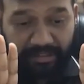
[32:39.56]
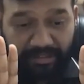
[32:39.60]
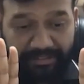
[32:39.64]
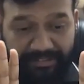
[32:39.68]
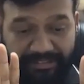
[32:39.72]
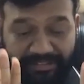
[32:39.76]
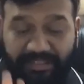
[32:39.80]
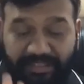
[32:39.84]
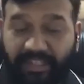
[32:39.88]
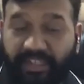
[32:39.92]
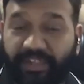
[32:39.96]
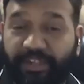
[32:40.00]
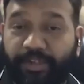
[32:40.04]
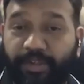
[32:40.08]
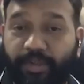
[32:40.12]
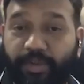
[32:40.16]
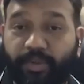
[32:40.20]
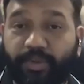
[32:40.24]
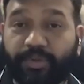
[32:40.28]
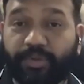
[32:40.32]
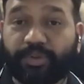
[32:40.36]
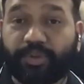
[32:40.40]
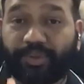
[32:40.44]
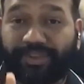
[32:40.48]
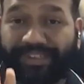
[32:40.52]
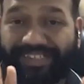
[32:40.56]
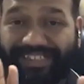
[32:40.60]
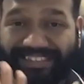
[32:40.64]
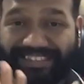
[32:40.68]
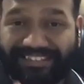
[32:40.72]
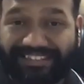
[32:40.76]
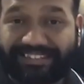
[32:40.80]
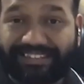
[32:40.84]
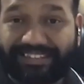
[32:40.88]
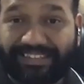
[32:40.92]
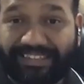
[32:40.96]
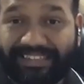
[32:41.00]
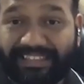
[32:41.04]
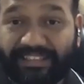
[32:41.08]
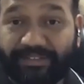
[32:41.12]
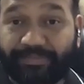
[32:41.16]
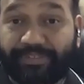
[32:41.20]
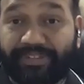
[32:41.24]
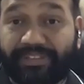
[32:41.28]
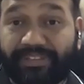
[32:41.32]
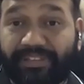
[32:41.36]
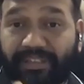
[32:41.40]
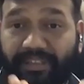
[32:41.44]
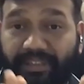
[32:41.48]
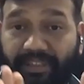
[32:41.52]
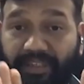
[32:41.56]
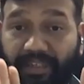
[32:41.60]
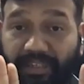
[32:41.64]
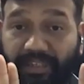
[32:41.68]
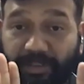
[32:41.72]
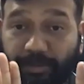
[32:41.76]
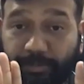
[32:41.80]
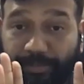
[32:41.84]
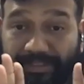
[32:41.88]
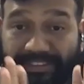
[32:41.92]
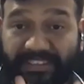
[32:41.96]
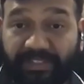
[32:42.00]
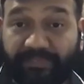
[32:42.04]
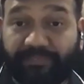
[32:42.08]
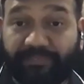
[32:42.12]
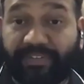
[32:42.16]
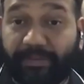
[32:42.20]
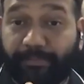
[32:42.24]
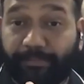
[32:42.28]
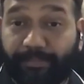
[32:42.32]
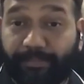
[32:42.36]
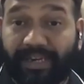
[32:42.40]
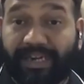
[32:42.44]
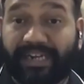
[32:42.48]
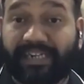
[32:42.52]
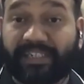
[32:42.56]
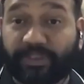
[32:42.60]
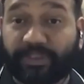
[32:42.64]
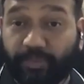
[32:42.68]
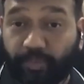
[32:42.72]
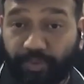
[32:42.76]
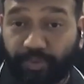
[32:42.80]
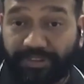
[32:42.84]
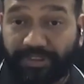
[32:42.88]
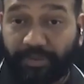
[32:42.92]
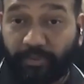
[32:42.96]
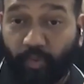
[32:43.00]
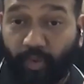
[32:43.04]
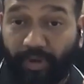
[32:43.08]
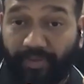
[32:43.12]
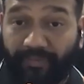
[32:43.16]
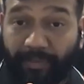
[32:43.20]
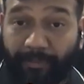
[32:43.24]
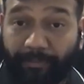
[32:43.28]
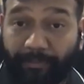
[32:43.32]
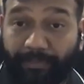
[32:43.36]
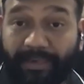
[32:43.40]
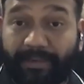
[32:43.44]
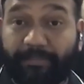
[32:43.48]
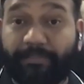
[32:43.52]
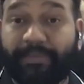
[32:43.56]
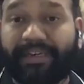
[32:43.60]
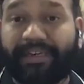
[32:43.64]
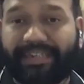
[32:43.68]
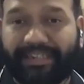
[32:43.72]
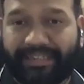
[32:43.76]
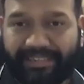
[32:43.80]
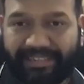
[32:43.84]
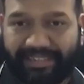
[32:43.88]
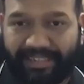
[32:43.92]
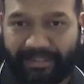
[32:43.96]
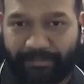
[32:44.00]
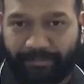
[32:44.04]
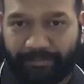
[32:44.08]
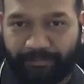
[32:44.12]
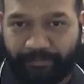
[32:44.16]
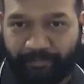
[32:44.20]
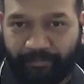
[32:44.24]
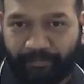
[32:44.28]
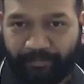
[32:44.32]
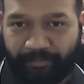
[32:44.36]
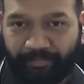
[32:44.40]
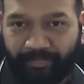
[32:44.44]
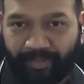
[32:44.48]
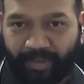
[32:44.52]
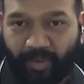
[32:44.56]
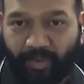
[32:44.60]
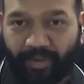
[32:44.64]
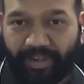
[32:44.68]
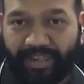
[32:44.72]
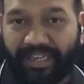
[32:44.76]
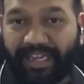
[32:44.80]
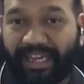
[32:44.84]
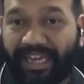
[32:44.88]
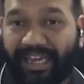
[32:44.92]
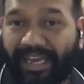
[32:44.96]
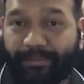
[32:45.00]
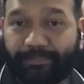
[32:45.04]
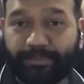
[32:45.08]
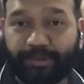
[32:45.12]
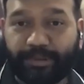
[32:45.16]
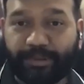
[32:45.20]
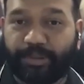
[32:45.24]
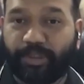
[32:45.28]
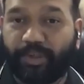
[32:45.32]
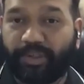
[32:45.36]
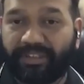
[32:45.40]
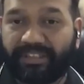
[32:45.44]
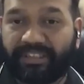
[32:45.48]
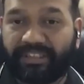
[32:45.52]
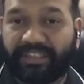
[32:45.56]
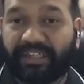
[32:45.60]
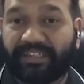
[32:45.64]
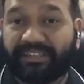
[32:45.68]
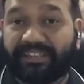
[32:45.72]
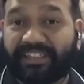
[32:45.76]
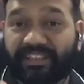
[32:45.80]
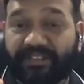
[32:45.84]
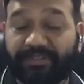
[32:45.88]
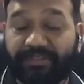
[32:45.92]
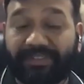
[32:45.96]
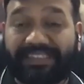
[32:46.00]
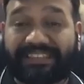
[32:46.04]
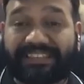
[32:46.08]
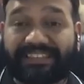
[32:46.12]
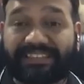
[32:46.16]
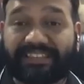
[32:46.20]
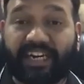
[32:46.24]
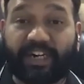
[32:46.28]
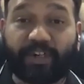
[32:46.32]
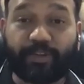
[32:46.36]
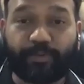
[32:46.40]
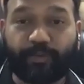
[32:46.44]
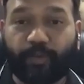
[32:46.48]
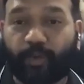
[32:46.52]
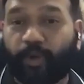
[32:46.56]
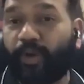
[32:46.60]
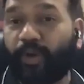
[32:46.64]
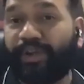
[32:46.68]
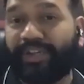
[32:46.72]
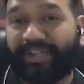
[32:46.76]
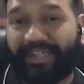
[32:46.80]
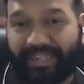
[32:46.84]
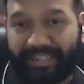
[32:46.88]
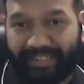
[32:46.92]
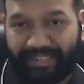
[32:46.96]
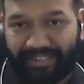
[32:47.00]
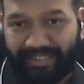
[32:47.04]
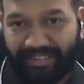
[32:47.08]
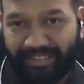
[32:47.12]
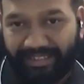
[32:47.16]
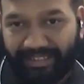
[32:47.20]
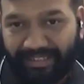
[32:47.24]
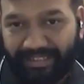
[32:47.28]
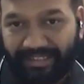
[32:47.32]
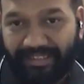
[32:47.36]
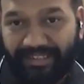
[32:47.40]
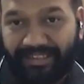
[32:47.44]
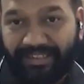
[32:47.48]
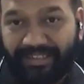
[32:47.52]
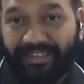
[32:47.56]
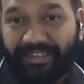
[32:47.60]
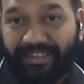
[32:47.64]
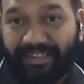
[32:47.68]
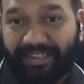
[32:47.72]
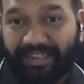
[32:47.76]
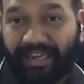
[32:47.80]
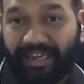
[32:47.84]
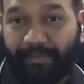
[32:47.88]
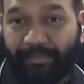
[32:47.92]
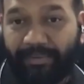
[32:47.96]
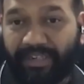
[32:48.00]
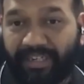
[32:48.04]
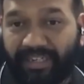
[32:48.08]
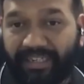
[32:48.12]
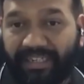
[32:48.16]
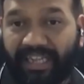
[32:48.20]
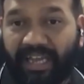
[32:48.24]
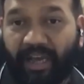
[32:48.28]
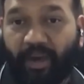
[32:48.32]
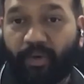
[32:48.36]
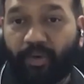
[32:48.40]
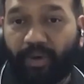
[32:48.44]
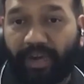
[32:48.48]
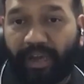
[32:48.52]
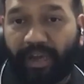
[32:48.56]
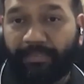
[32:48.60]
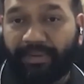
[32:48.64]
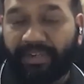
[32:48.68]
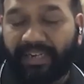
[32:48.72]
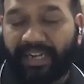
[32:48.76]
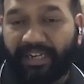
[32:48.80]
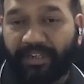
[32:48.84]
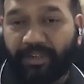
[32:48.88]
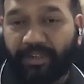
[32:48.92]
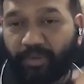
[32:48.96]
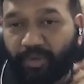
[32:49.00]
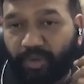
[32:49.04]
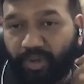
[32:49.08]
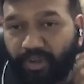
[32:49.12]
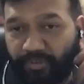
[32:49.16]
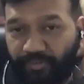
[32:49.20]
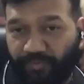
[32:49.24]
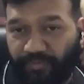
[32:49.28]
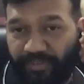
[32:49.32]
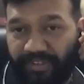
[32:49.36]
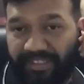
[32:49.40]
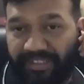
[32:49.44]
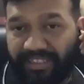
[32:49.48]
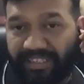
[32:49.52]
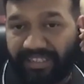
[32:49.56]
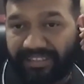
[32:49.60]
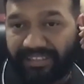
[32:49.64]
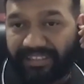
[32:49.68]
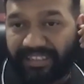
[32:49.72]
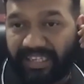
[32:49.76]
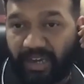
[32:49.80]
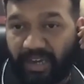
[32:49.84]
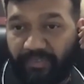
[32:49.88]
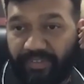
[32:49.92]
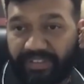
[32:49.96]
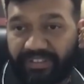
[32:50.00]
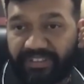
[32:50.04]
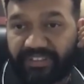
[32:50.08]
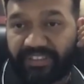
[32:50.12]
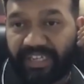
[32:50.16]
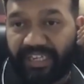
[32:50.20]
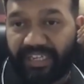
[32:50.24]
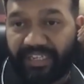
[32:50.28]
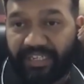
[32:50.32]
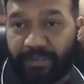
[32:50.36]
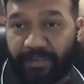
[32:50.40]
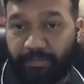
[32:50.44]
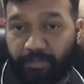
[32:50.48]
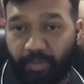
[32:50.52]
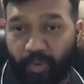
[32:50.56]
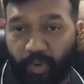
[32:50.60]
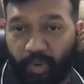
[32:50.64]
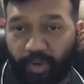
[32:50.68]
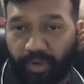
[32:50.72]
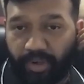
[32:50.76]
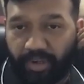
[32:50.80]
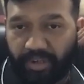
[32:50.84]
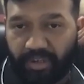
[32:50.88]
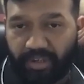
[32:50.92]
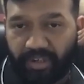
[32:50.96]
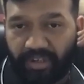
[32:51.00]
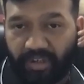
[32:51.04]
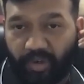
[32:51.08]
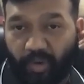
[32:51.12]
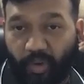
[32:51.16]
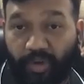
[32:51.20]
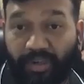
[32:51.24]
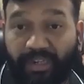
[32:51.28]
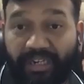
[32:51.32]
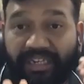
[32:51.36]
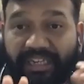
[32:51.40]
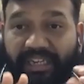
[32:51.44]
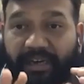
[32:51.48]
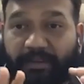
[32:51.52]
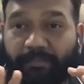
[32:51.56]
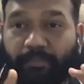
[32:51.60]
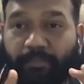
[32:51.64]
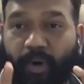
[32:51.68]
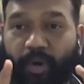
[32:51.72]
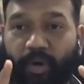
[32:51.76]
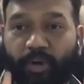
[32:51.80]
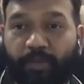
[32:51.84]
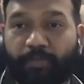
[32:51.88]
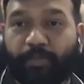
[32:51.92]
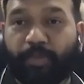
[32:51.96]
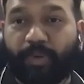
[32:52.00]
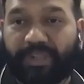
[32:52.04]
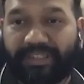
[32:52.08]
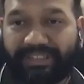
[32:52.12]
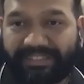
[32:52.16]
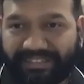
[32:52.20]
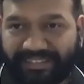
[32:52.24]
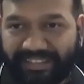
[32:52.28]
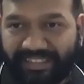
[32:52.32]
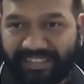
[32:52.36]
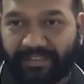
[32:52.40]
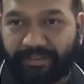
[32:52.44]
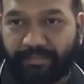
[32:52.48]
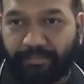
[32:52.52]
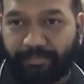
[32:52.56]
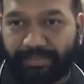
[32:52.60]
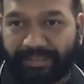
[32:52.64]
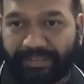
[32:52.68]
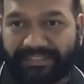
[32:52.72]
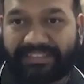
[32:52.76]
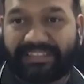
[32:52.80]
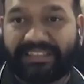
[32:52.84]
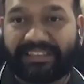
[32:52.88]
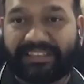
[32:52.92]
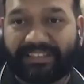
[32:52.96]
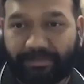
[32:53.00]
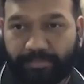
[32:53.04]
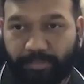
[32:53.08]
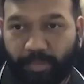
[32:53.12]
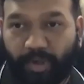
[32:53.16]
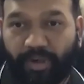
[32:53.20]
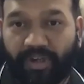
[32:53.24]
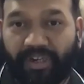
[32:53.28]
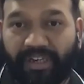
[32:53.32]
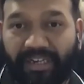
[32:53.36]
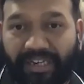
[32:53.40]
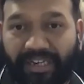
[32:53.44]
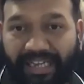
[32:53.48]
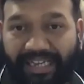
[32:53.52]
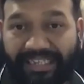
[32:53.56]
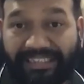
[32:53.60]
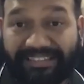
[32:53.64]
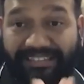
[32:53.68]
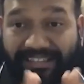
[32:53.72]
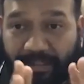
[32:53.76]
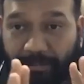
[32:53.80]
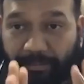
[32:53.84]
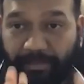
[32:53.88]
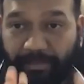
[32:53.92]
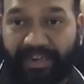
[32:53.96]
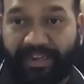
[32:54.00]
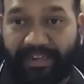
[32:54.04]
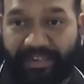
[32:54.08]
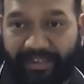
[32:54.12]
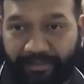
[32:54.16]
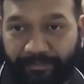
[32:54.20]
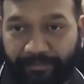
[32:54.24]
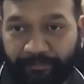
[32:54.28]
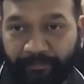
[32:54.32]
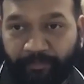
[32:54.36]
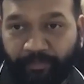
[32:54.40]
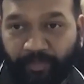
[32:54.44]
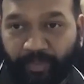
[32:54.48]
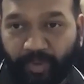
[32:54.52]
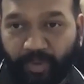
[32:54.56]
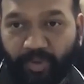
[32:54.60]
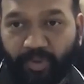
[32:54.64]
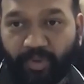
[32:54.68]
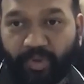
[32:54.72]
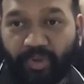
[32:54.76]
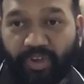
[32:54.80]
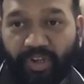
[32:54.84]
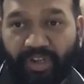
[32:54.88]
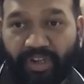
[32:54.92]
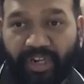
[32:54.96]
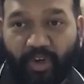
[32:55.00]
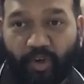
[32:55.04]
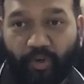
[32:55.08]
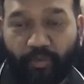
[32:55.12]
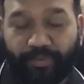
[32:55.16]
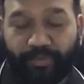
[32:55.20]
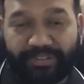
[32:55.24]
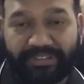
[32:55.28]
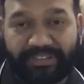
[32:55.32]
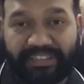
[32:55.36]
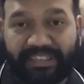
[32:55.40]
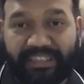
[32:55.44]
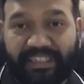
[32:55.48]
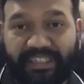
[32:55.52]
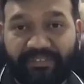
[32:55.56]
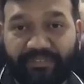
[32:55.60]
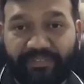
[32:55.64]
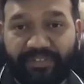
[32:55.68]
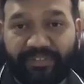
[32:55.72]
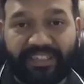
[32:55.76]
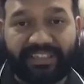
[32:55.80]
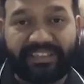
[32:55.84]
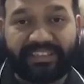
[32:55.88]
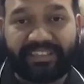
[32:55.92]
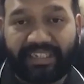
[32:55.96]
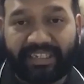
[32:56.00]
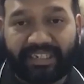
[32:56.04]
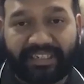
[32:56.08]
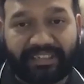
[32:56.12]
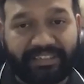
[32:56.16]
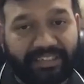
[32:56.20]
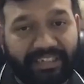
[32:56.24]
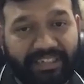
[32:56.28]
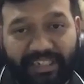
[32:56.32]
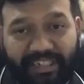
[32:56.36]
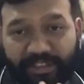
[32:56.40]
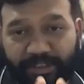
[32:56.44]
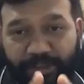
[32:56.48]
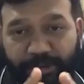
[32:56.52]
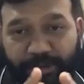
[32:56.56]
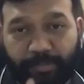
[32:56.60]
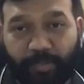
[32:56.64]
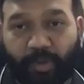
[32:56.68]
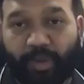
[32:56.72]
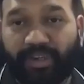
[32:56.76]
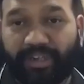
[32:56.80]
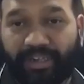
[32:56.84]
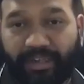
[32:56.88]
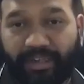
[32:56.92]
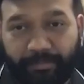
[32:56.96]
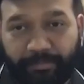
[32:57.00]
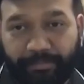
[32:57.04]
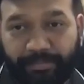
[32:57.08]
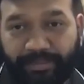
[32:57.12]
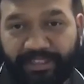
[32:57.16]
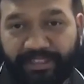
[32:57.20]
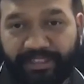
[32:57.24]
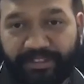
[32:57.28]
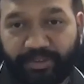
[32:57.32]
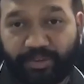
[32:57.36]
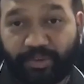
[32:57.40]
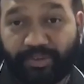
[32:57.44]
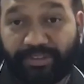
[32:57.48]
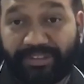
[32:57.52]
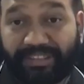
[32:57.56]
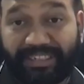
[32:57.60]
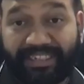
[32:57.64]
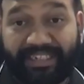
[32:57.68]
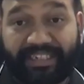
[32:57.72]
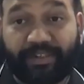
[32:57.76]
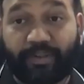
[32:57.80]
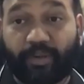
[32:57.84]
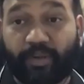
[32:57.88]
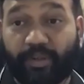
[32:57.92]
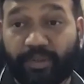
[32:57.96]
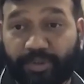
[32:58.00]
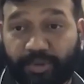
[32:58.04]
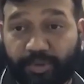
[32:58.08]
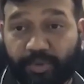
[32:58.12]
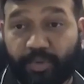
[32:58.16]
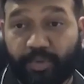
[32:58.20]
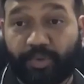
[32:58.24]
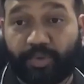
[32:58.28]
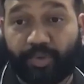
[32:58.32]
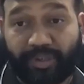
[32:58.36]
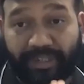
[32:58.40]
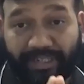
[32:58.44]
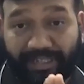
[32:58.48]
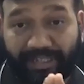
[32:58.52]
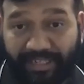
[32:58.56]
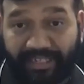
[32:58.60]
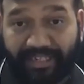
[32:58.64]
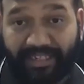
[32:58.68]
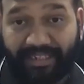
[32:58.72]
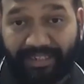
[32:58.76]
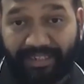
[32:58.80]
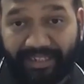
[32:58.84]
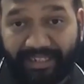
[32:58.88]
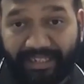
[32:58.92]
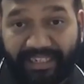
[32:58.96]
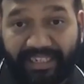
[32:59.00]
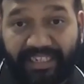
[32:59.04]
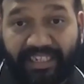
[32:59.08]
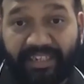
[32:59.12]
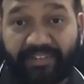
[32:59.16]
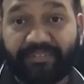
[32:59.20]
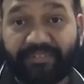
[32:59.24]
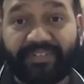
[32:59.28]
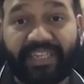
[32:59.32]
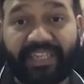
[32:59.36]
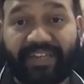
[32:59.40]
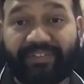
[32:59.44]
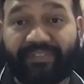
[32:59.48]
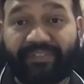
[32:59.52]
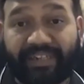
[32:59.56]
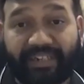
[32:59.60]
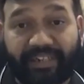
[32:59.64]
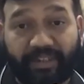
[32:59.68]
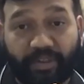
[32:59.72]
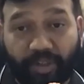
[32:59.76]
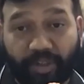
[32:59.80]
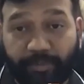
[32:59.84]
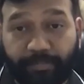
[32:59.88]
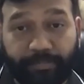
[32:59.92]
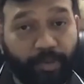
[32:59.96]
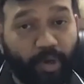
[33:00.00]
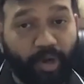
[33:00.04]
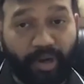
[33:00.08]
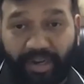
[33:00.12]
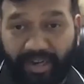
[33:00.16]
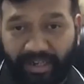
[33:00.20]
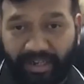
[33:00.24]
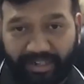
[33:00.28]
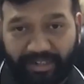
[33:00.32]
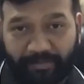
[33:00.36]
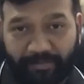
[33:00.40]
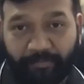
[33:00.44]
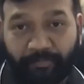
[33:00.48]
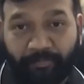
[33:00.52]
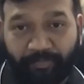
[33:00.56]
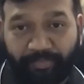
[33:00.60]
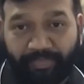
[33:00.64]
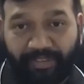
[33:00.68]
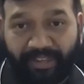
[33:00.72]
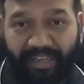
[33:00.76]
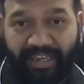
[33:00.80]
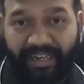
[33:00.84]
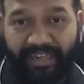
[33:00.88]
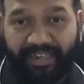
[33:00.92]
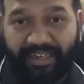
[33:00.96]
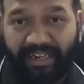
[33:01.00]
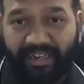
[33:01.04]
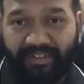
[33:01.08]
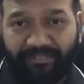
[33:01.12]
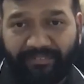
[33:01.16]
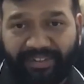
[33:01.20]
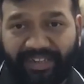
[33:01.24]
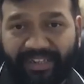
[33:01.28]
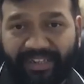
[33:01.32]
scenarios or case studies with the specific brands who have implemented them, okay, I'm sure that others will start following it. I do not feel that now it's any more only a monopolistic business model has remained. Now obviously if there are small companies, they can also do great if they have a good product. And we